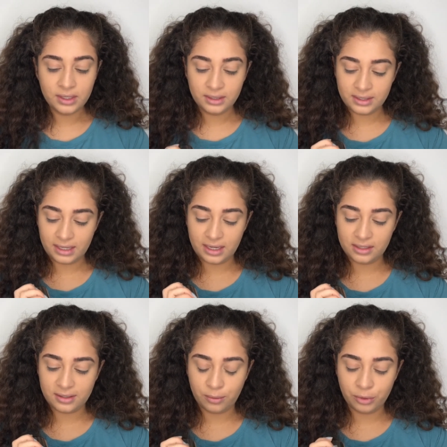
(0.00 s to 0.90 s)
because I
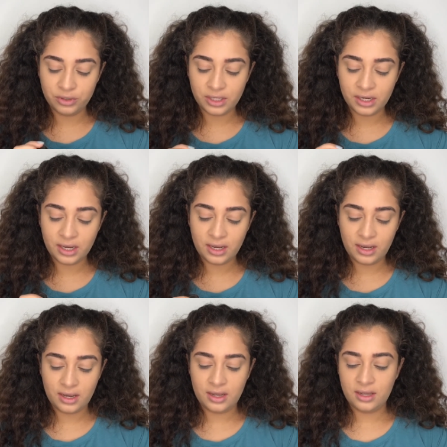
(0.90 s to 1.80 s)
can't stop using it.
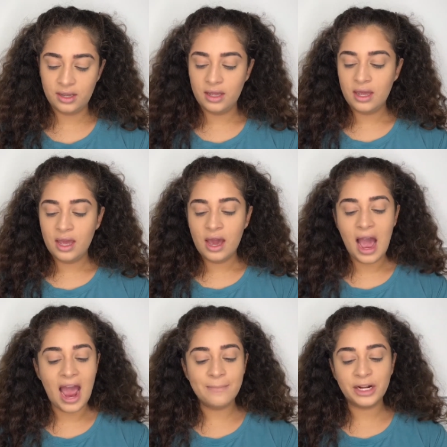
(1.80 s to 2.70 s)

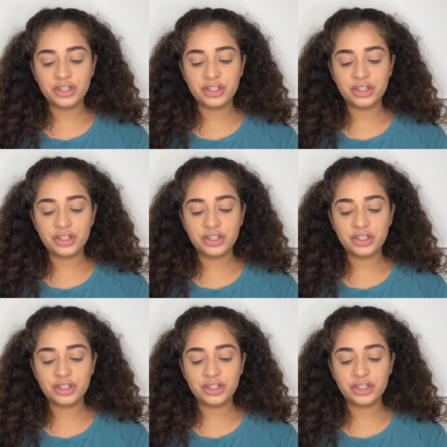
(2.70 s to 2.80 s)
I'm not